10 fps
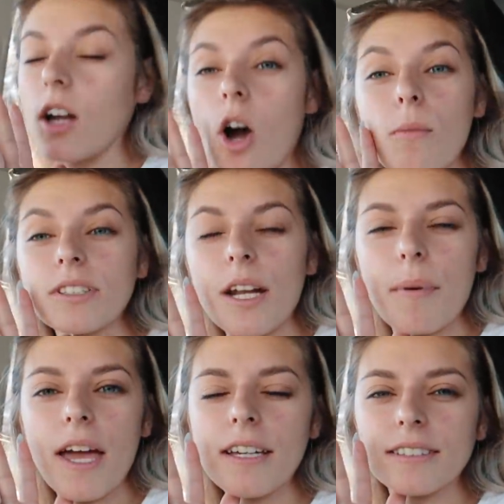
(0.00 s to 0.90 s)
Almost had a
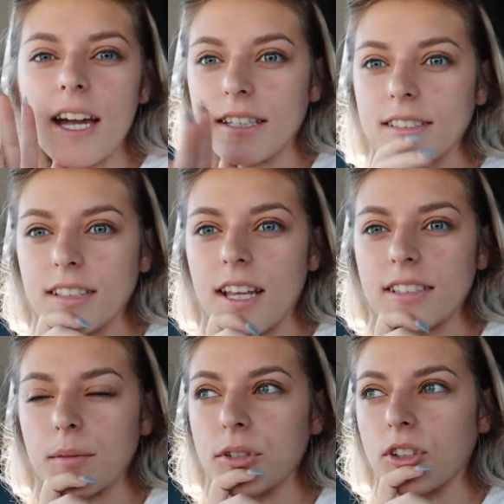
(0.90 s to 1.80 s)
panic attack since the
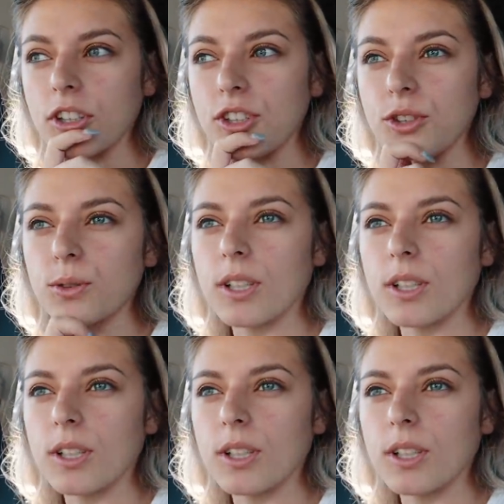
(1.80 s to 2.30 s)
last time I talked to you.